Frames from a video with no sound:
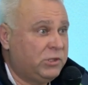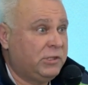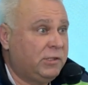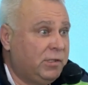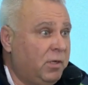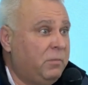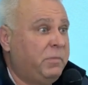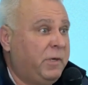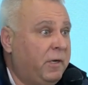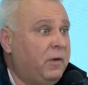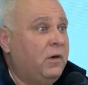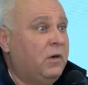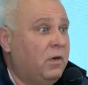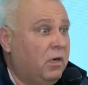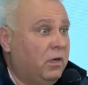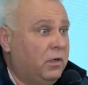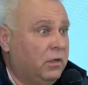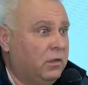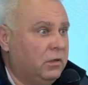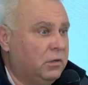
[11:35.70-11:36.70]
Say
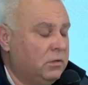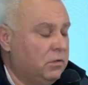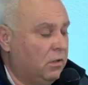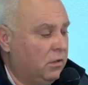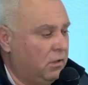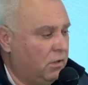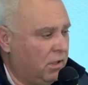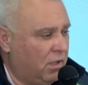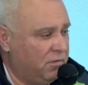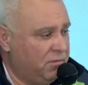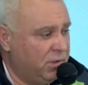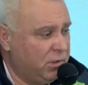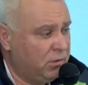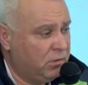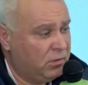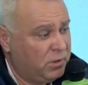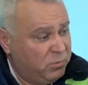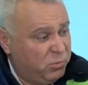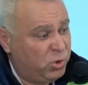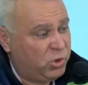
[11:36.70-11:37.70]
he
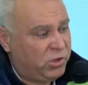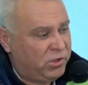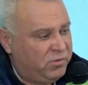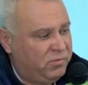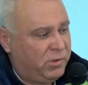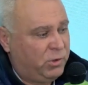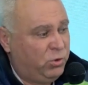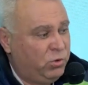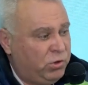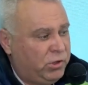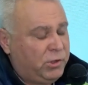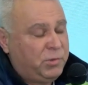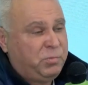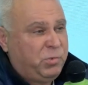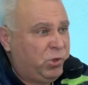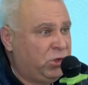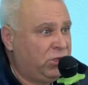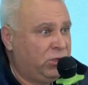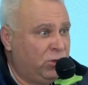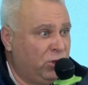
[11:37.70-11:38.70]
was
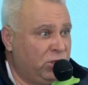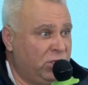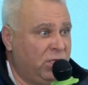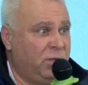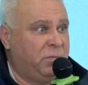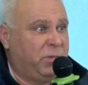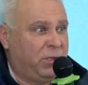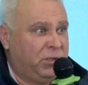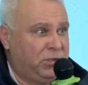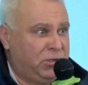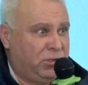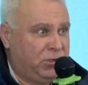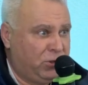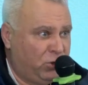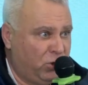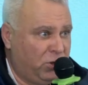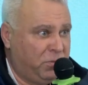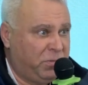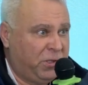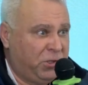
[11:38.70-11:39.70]
always going
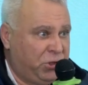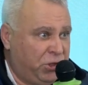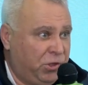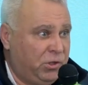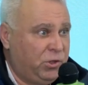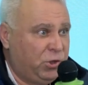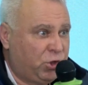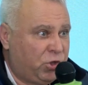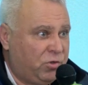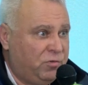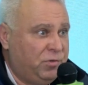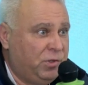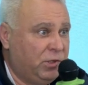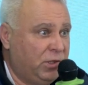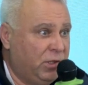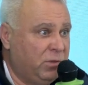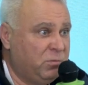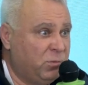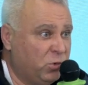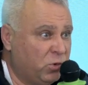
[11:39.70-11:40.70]
with the
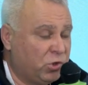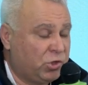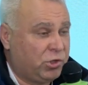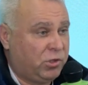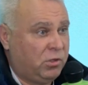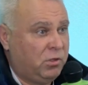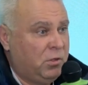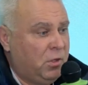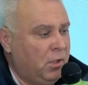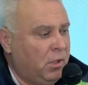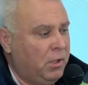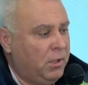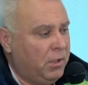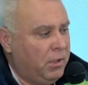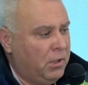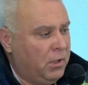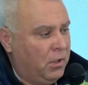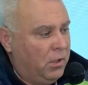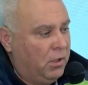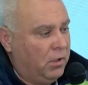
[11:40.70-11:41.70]
tinnitus
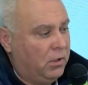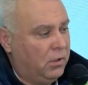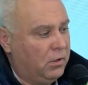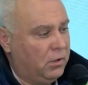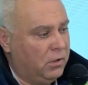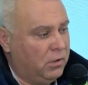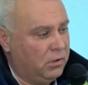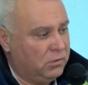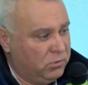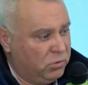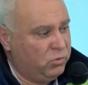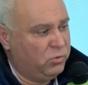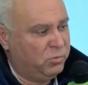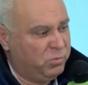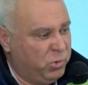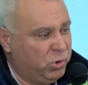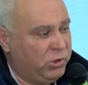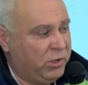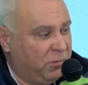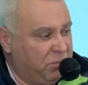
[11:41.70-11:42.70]
and
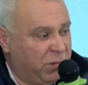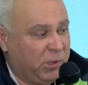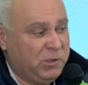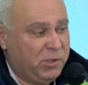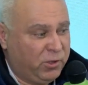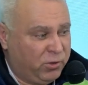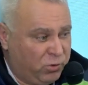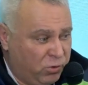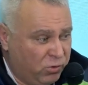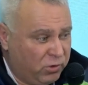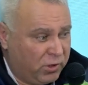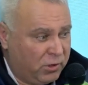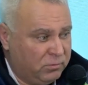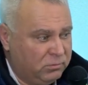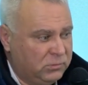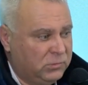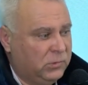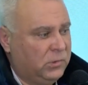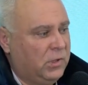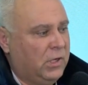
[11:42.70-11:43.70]
noise in the
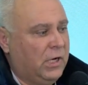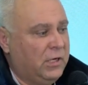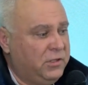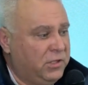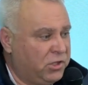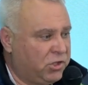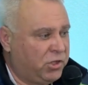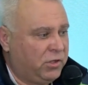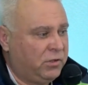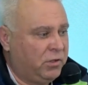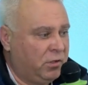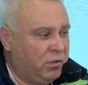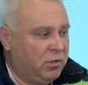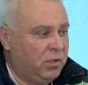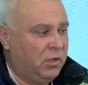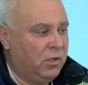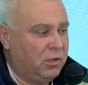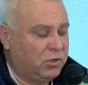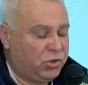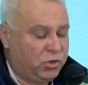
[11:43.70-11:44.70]
ears, and
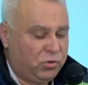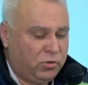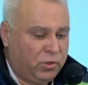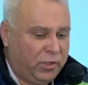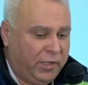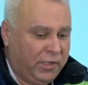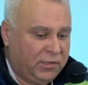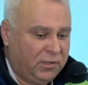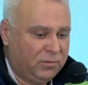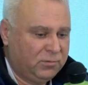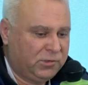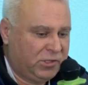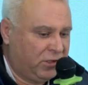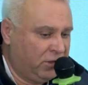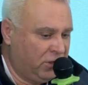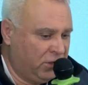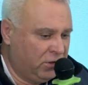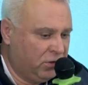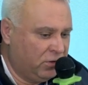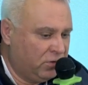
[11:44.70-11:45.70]
never
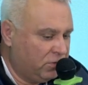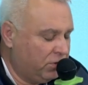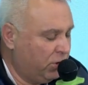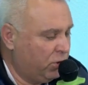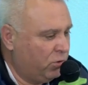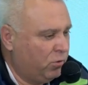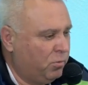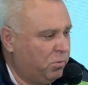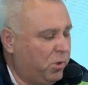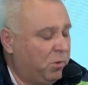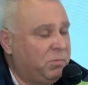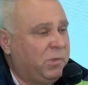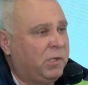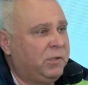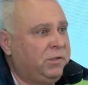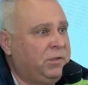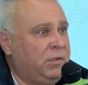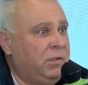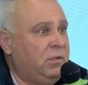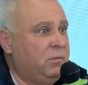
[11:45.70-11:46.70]
addressed the
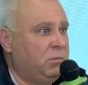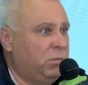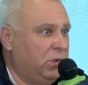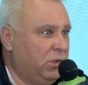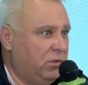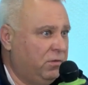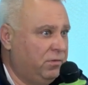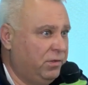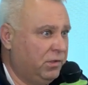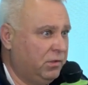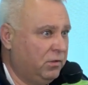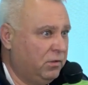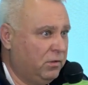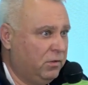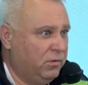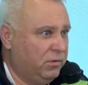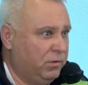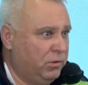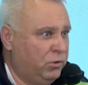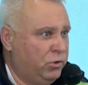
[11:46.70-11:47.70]
doctor. Plus, he
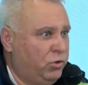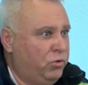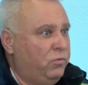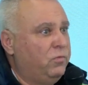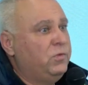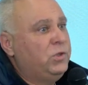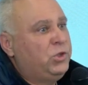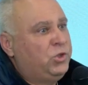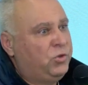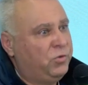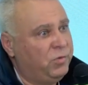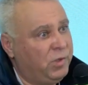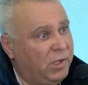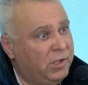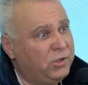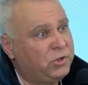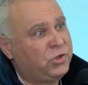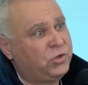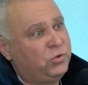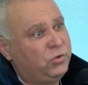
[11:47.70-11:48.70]
lost
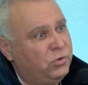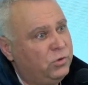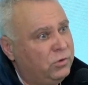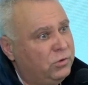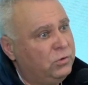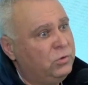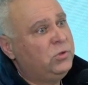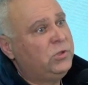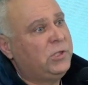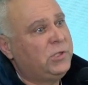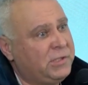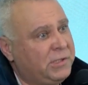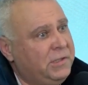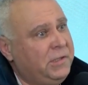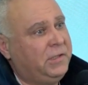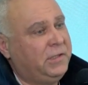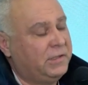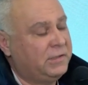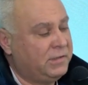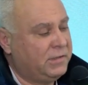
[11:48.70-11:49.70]
his
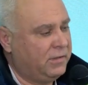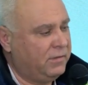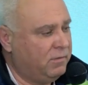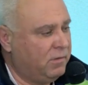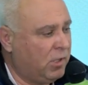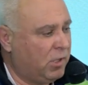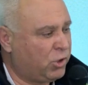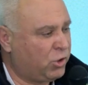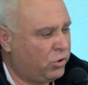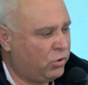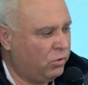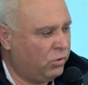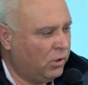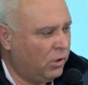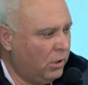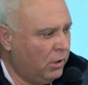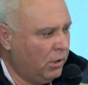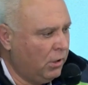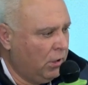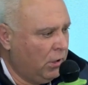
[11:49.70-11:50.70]
brother in
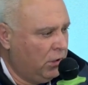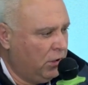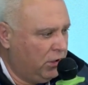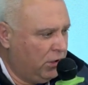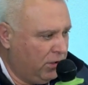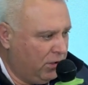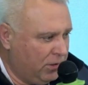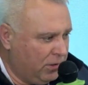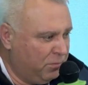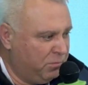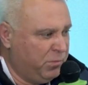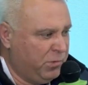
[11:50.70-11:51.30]
arms, and